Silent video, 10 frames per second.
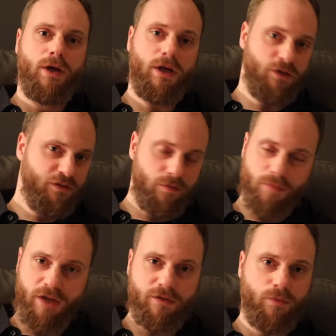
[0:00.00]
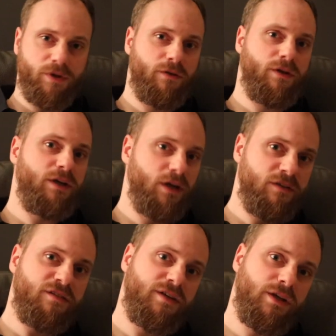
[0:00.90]
it doesn't matter whether they
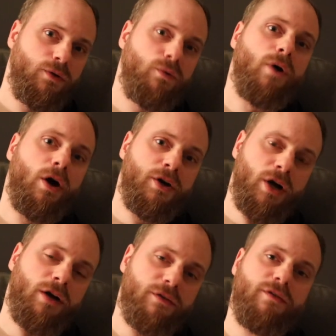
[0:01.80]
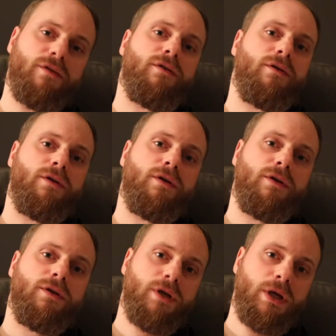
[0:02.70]
can see you or not,
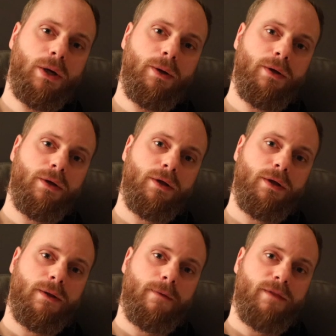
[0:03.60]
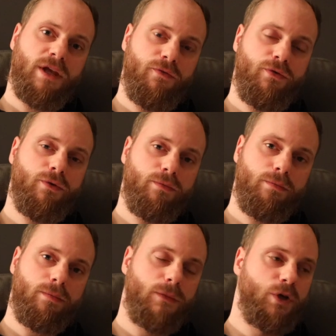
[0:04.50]
you know? If
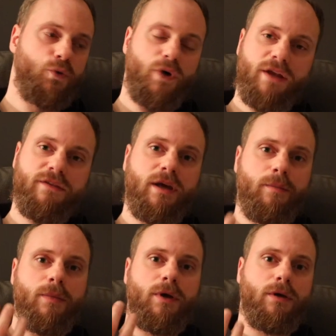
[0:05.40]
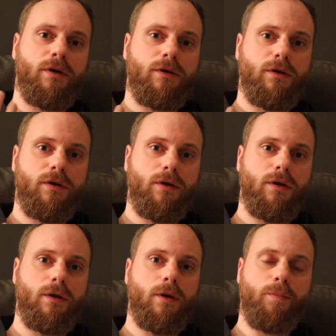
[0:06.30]
you grant them
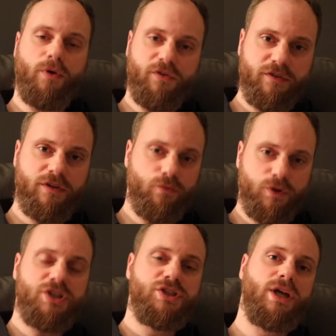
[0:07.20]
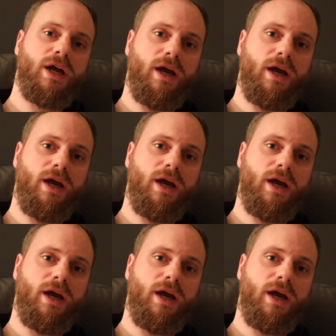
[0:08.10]
a positive wish they